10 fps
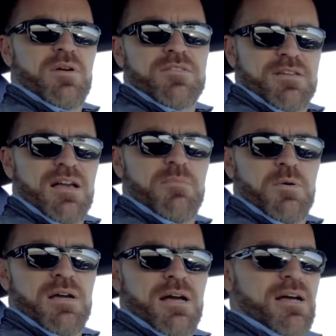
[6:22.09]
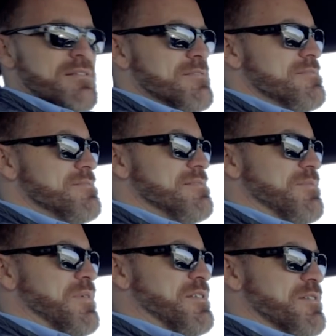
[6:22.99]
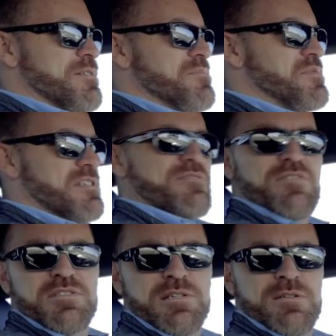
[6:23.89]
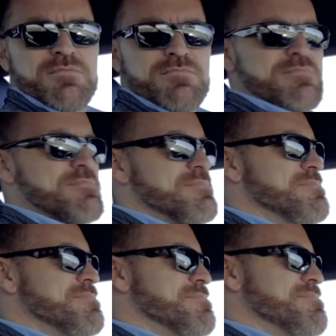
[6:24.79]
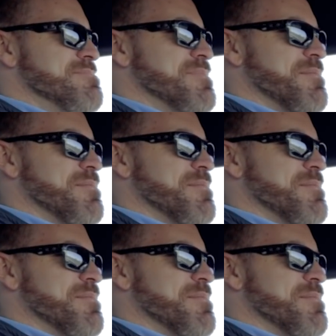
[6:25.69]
wear the cowboy hat when you're 6'2",